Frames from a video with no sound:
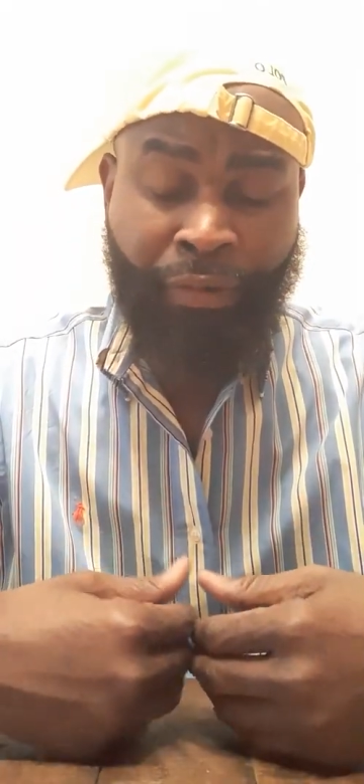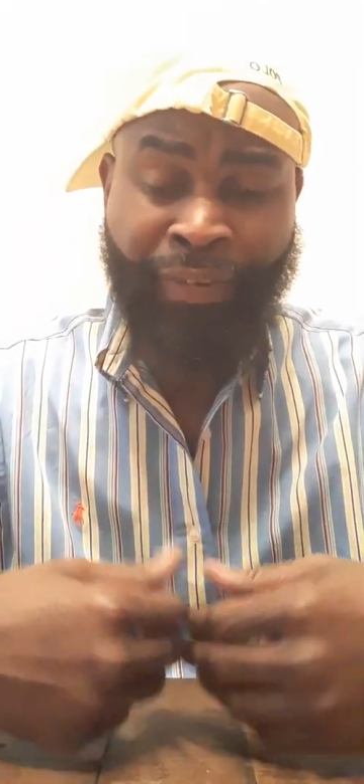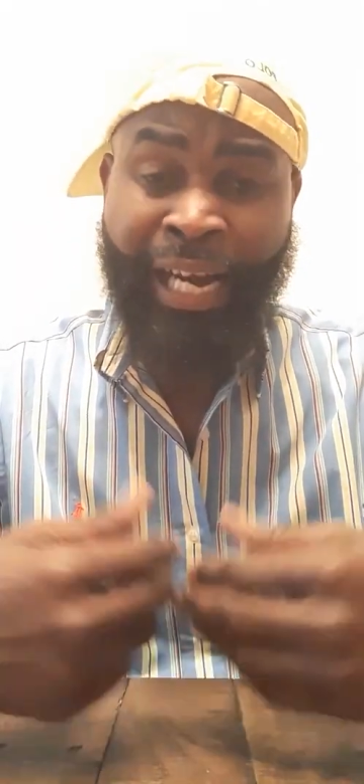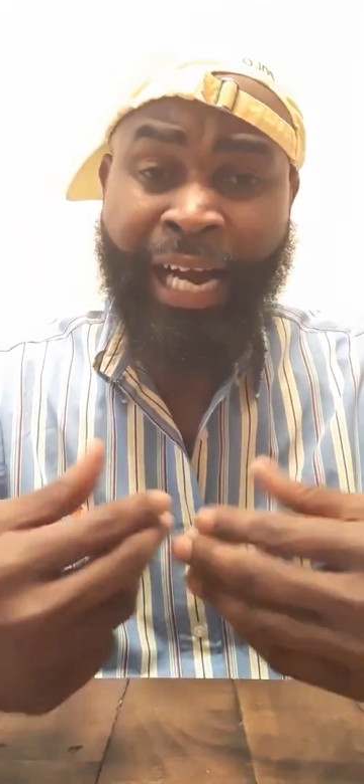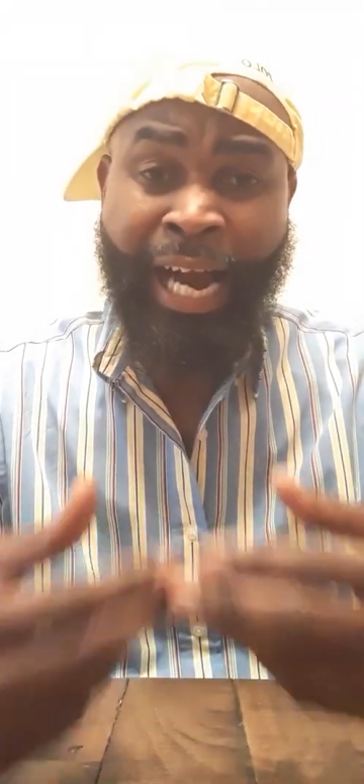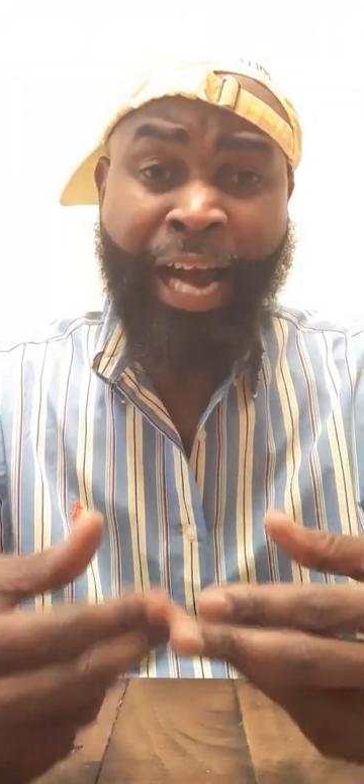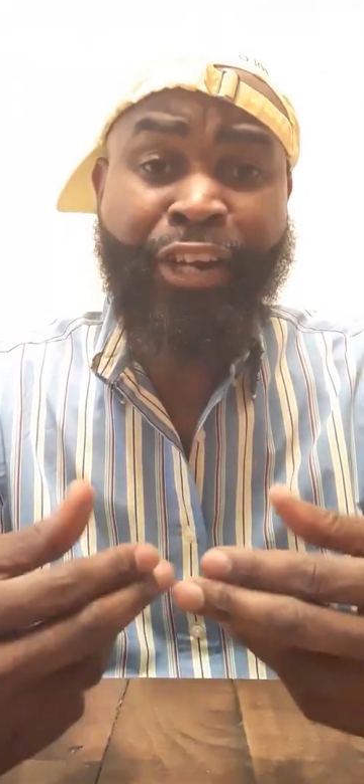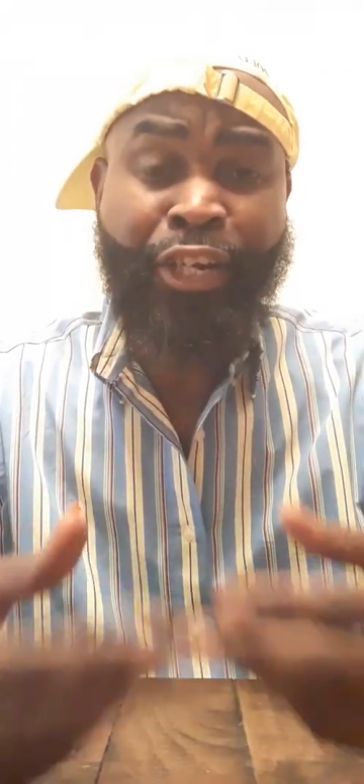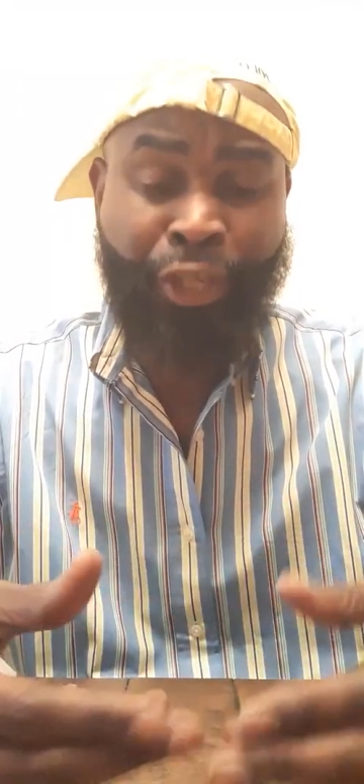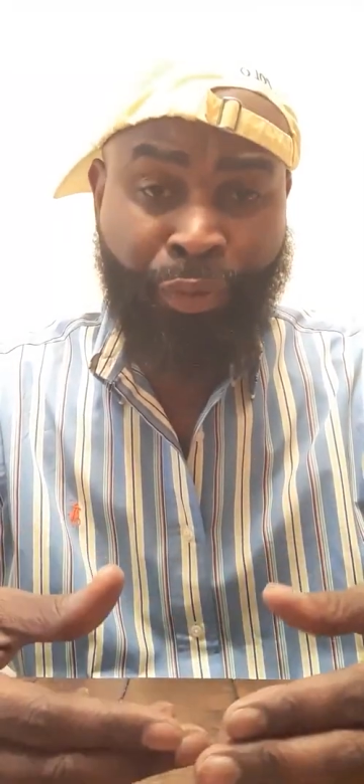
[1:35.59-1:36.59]
If I hire
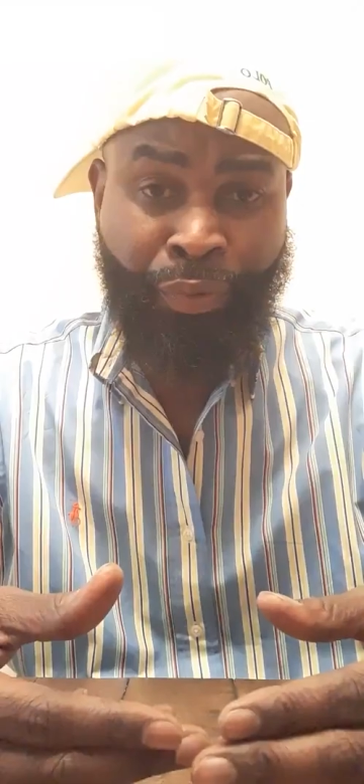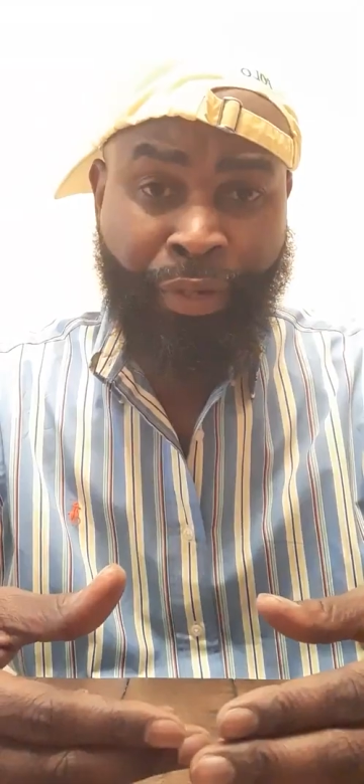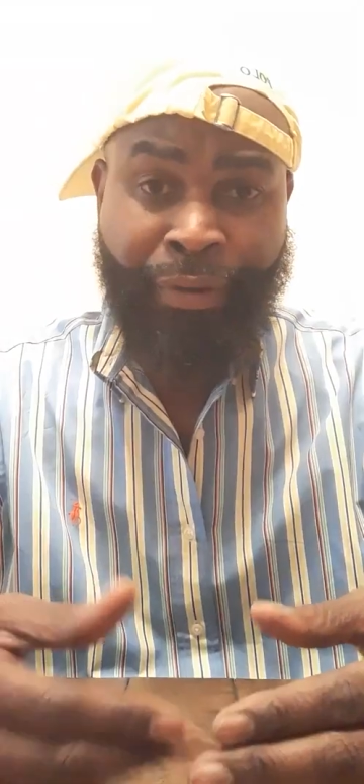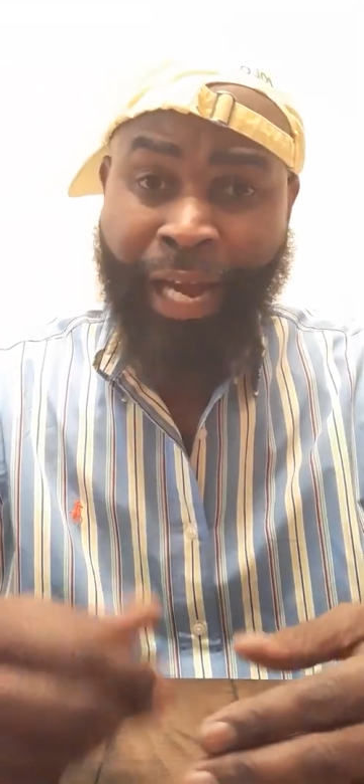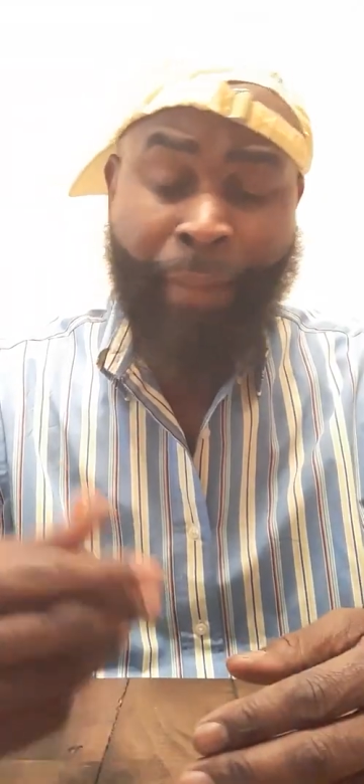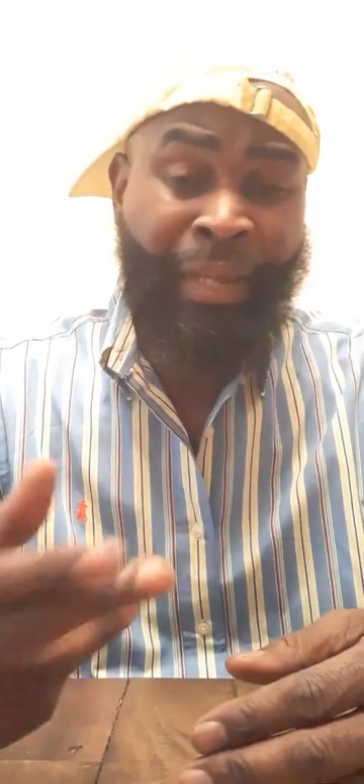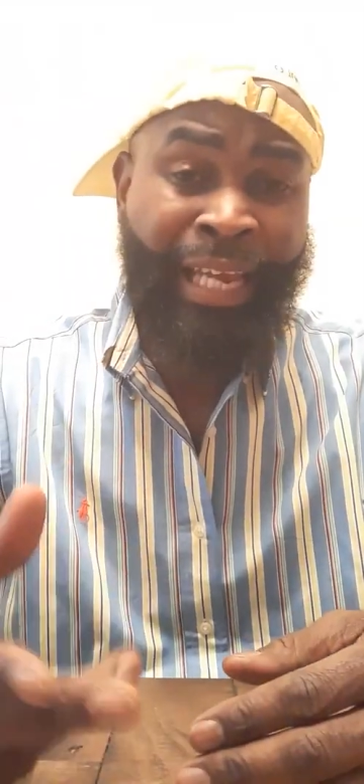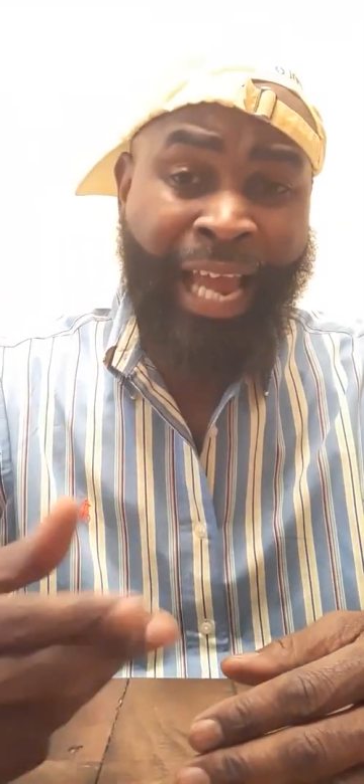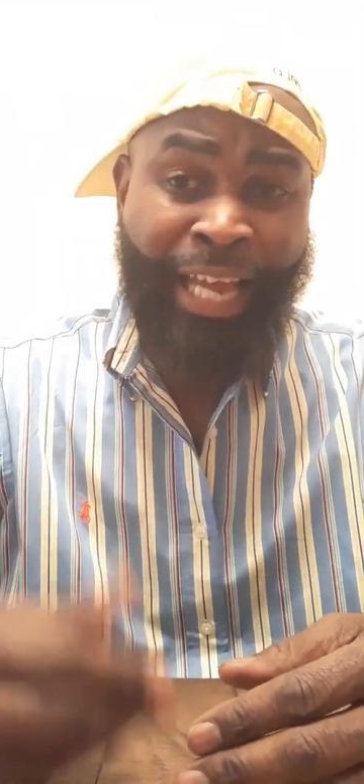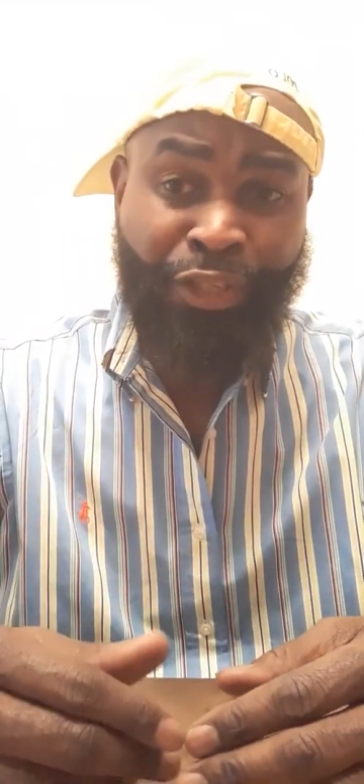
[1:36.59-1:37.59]
you, I
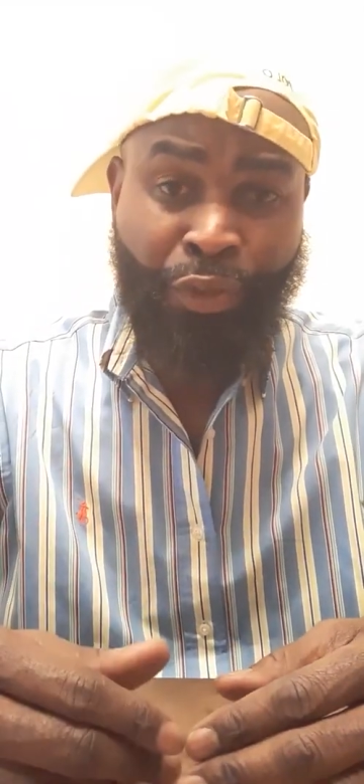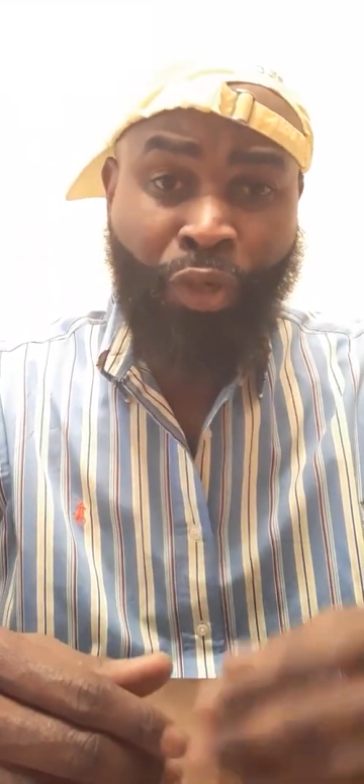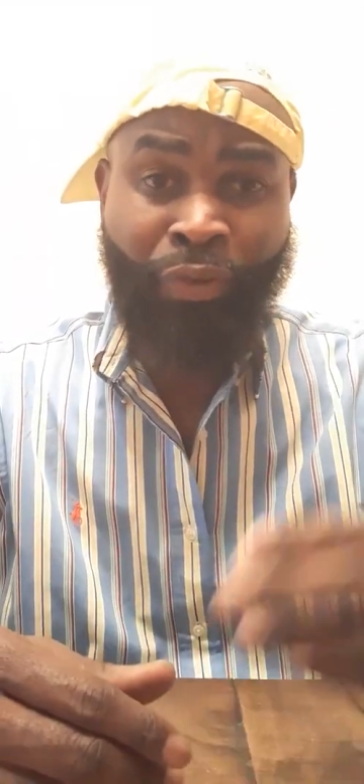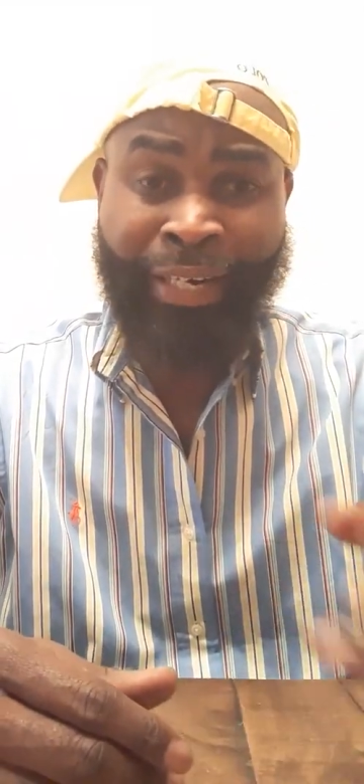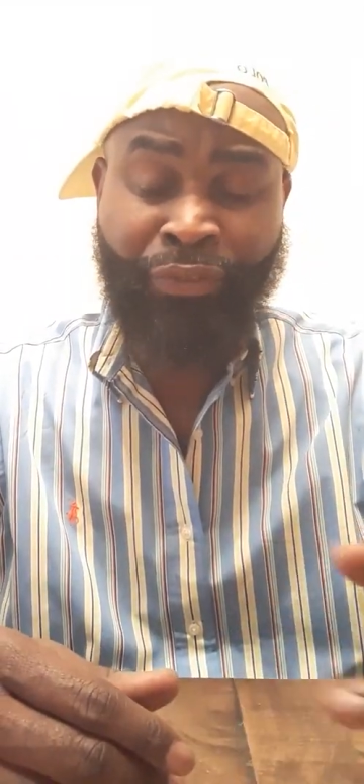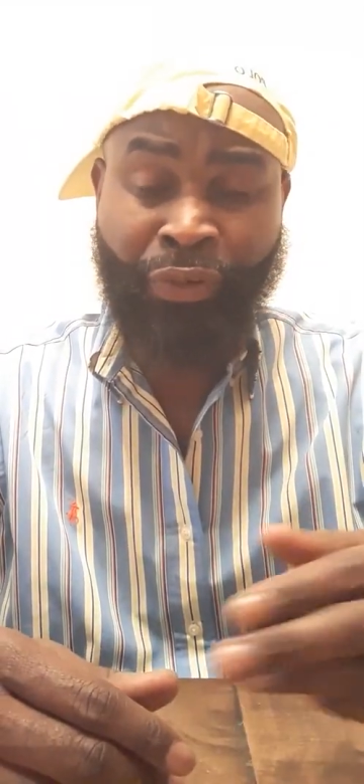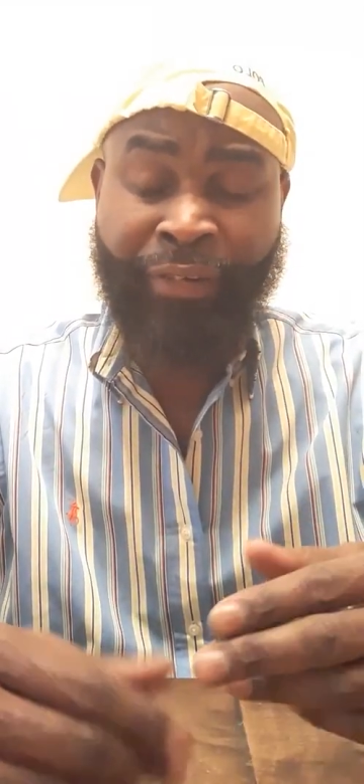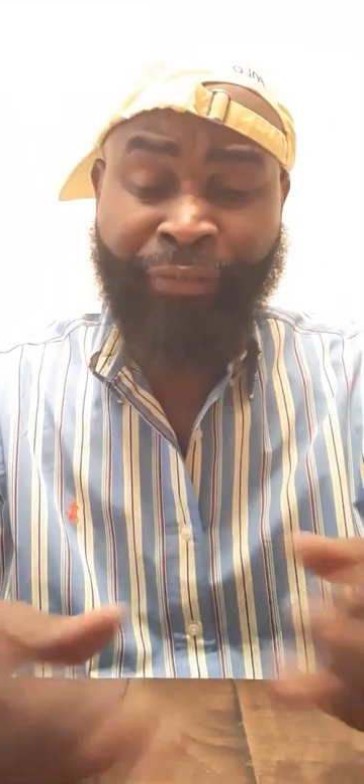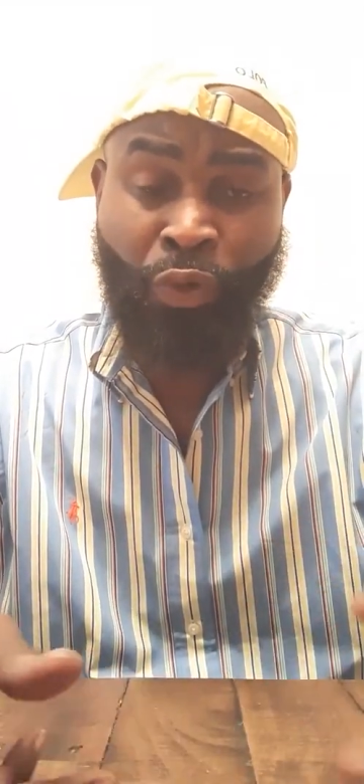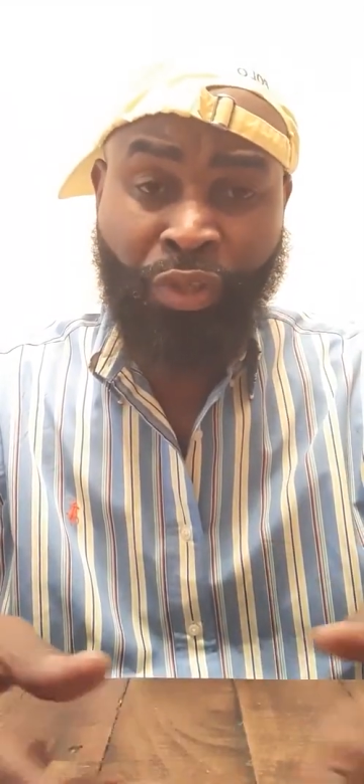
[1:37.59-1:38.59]
may ask you to write 3
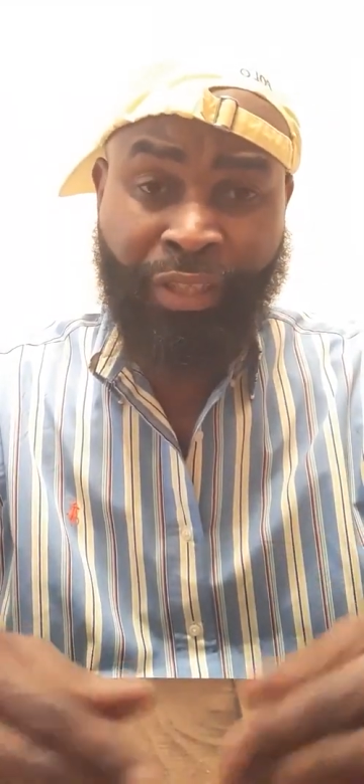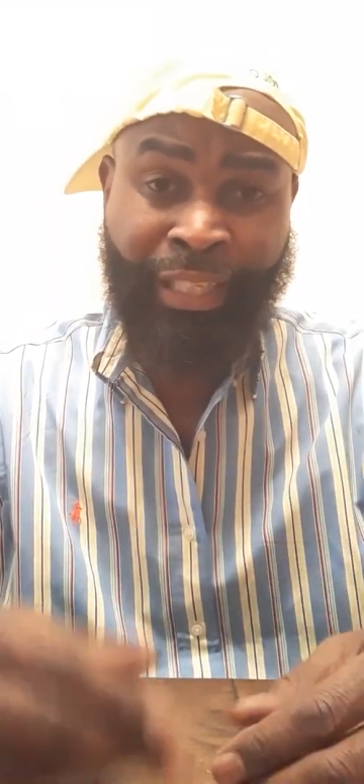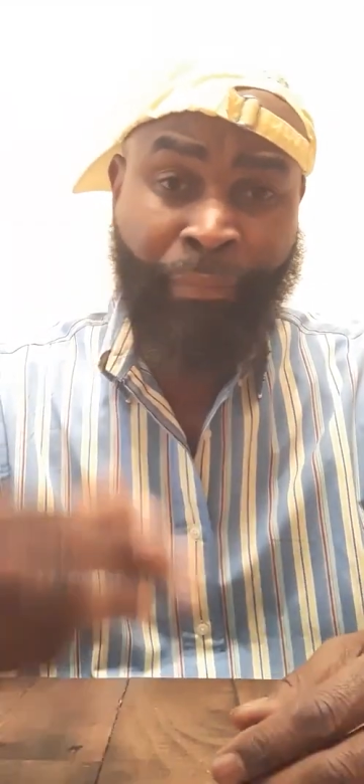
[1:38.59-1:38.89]
verses and